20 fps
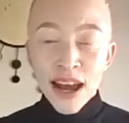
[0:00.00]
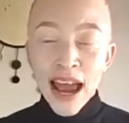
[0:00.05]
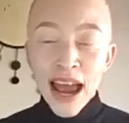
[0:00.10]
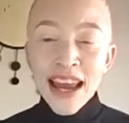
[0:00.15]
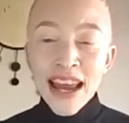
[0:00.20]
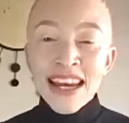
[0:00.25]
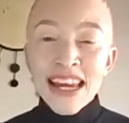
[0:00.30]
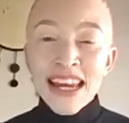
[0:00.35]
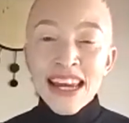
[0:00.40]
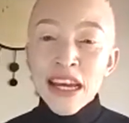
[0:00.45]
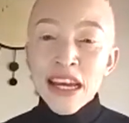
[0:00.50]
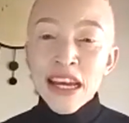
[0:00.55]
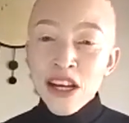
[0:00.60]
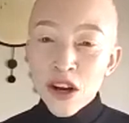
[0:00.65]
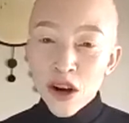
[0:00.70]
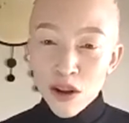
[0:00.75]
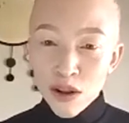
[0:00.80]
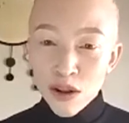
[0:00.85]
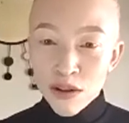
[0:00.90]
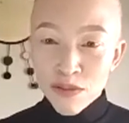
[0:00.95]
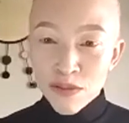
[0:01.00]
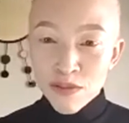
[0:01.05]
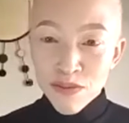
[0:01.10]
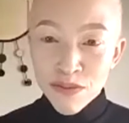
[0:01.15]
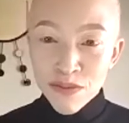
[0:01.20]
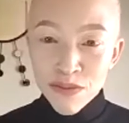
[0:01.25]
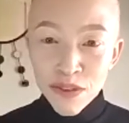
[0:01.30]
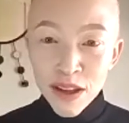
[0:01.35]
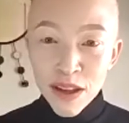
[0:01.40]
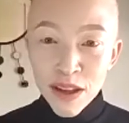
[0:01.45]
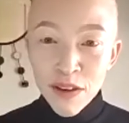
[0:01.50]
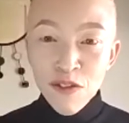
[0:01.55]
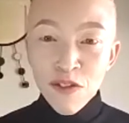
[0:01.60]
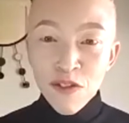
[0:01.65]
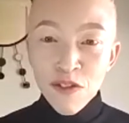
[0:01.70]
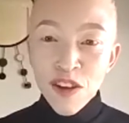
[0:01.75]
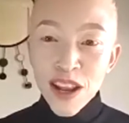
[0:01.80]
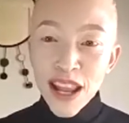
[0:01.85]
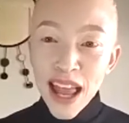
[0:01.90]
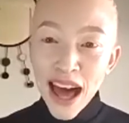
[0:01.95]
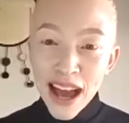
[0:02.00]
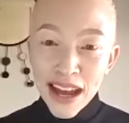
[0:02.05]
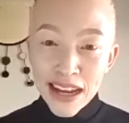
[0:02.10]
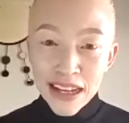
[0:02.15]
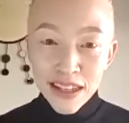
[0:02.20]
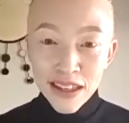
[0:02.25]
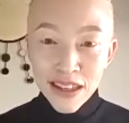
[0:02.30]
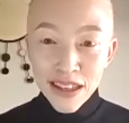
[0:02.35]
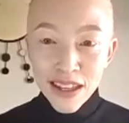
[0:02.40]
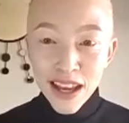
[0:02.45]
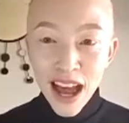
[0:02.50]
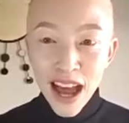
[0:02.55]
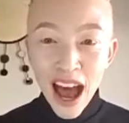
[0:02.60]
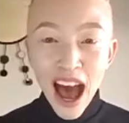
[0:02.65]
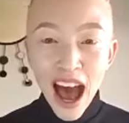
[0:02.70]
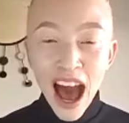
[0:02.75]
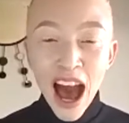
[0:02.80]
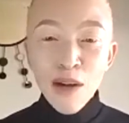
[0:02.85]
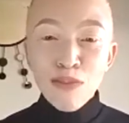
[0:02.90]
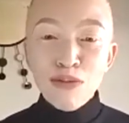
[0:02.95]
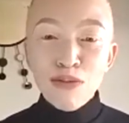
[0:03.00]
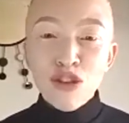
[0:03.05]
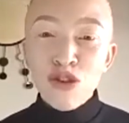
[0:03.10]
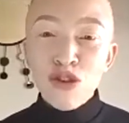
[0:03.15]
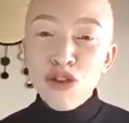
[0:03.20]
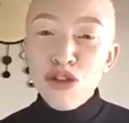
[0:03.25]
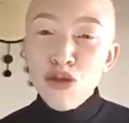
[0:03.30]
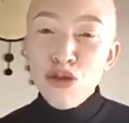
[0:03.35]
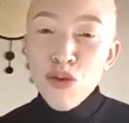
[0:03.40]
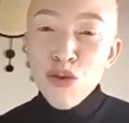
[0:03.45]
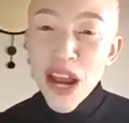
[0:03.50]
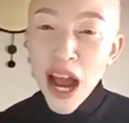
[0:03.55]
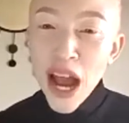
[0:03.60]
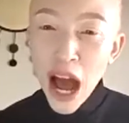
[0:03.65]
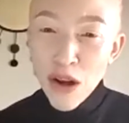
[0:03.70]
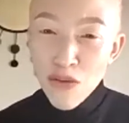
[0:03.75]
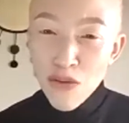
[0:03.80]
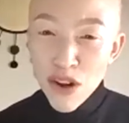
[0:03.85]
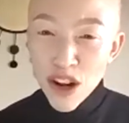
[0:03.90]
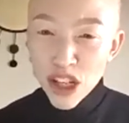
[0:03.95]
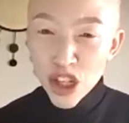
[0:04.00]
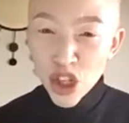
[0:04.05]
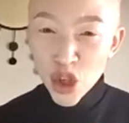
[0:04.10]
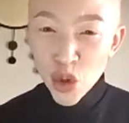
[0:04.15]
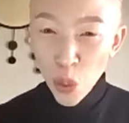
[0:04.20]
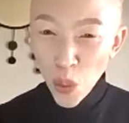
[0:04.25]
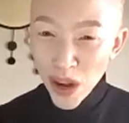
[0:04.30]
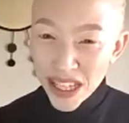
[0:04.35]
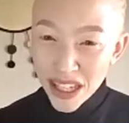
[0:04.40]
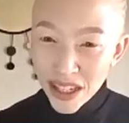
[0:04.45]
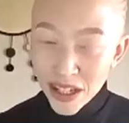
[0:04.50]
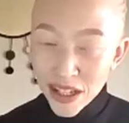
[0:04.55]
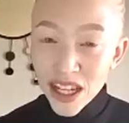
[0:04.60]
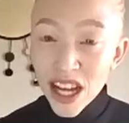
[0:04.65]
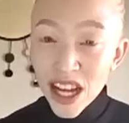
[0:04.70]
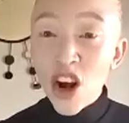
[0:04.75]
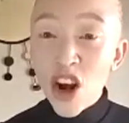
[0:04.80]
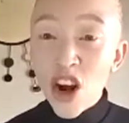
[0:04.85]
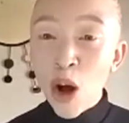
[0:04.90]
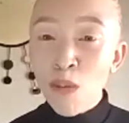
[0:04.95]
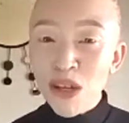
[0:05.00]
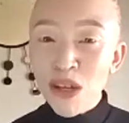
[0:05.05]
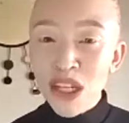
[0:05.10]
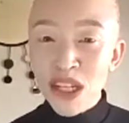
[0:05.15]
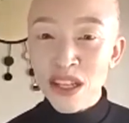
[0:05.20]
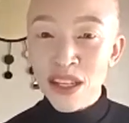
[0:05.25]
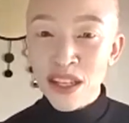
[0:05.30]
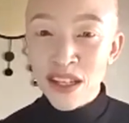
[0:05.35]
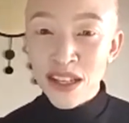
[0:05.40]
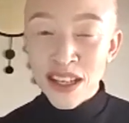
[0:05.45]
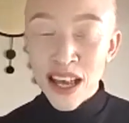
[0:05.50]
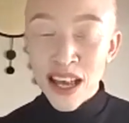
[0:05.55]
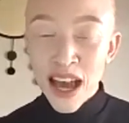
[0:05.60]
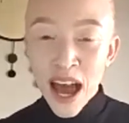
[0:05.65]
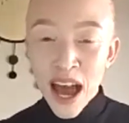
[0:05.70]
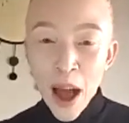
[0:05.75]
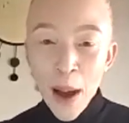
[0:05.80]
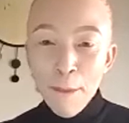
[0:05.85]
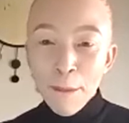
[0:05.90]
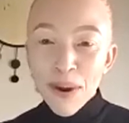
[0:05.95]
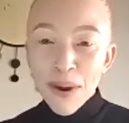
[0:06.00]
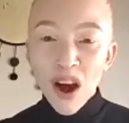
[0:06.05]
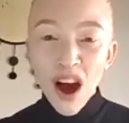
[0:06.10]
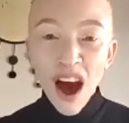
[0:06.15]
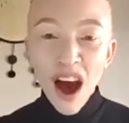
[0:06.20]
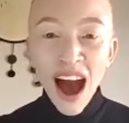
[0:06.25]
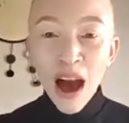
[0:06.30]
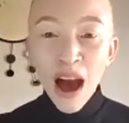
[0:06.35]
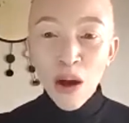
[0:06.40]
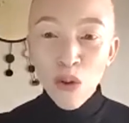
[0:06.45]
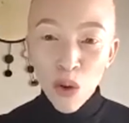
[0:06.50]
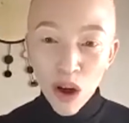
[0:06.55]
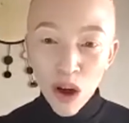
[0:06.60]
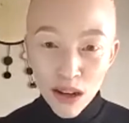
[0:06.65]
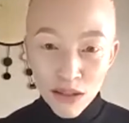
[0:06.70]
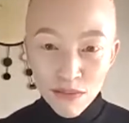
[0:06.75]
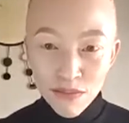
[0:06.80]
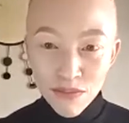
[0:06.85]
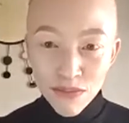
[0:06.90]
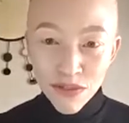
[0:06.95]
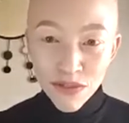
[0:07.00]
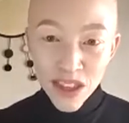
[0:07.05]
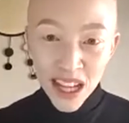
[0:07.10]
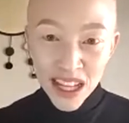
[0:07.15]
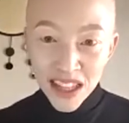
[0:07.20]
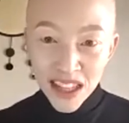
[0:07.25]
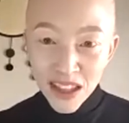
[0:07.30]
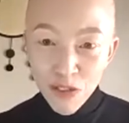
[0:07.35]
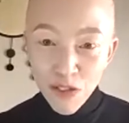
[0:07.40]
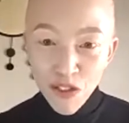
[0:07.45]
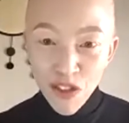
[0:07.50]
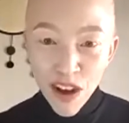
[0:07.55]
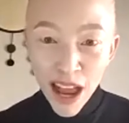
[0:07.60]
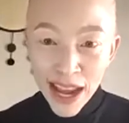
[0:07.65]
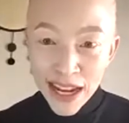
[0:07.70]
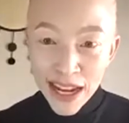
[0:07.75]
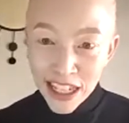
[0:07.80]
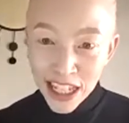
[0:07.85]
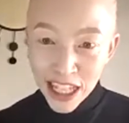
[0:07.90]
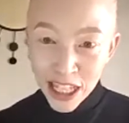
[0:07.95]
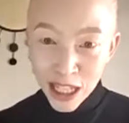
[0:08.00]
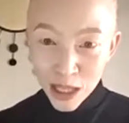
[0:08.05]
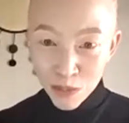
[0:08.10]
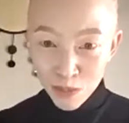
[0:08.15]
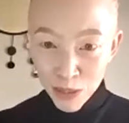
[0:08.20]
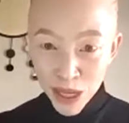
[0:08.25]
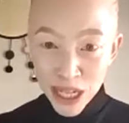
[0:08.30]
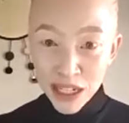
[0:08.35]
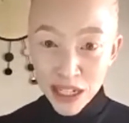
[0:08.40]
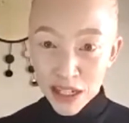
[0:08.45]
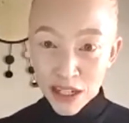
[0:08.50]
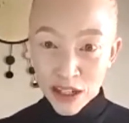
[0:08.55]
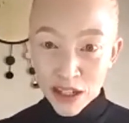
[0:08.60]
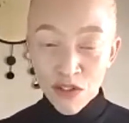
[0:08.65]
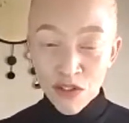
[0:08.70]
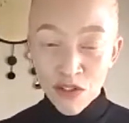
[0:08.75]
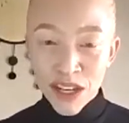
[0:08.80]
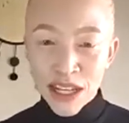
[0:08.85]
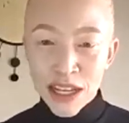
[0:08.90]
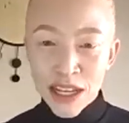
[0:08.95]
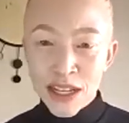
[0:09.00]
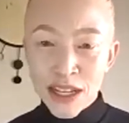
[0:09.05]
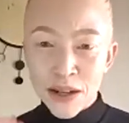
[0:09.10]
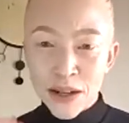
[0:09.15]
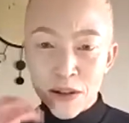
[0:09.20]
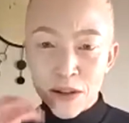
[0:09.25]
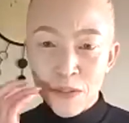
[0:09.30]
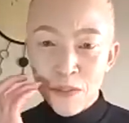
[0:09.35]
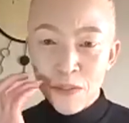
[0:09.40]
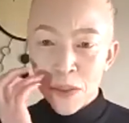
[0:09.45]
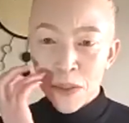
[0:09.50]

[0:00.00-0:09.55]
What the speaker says: An eagle flies up to 320 kilometers per hour. That's the flying speed of an eagle.